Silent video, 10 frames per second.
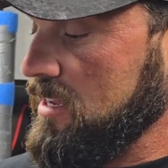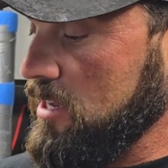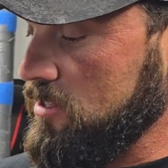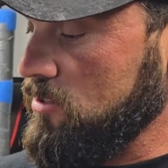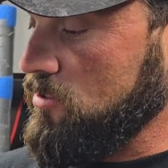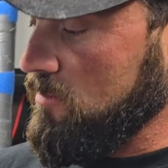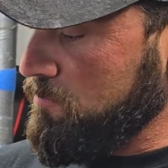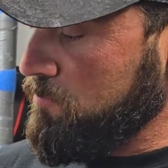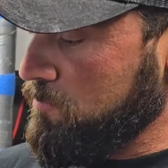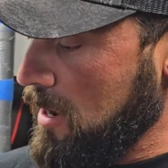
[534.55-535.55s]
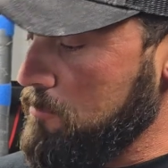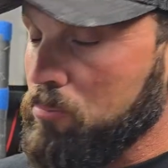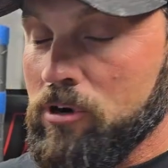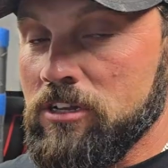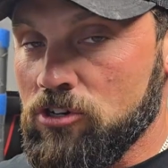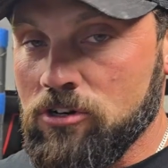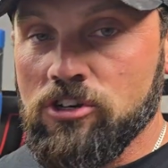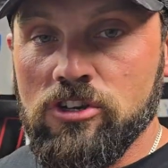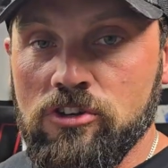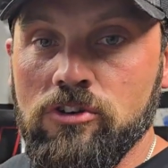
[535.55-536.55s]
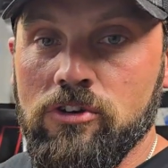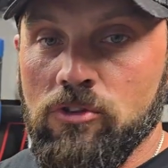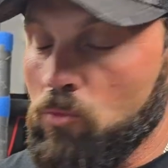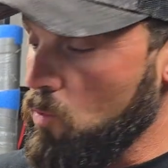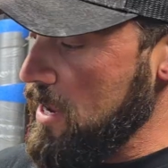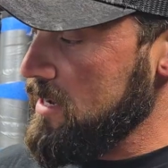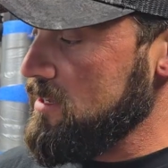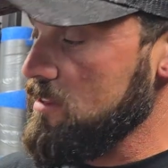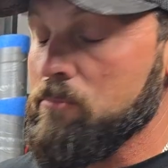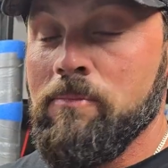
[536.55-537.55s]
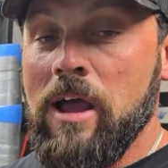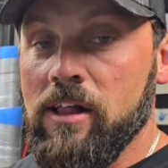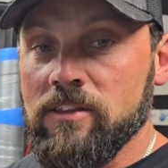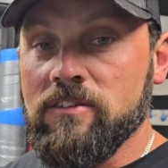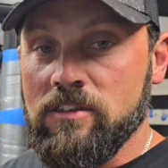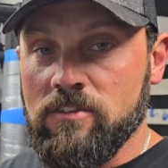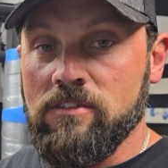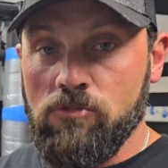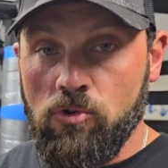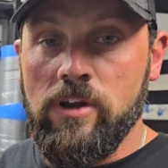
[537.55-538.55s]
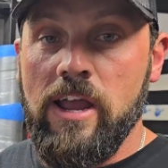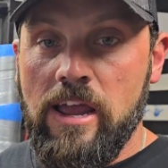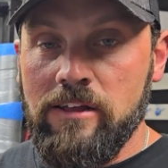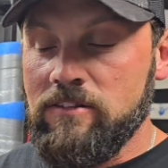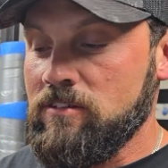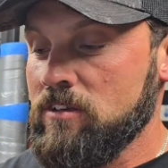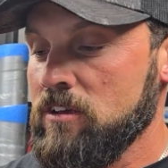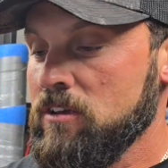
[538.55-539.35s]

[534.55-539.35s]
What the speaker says: and I'm pretty sure it's just due to the weight, the balance this creates.